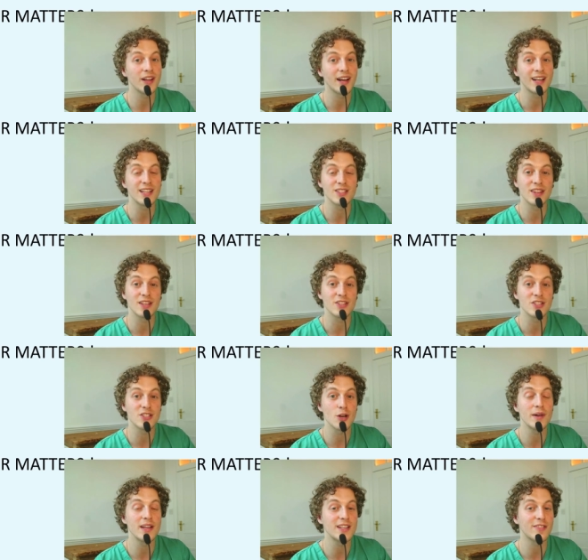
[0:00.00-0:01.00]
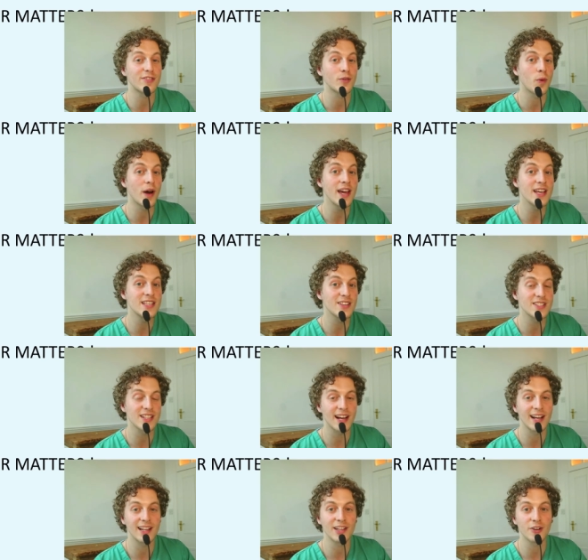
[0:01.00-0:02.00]
and it's there's so many different ways of
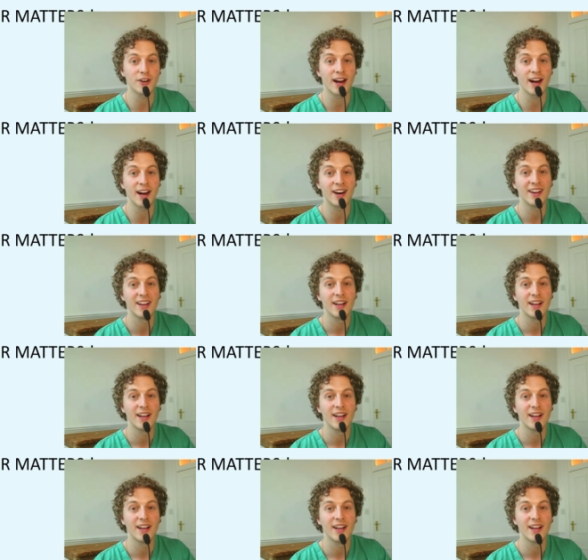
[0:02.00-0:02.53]
styling your hair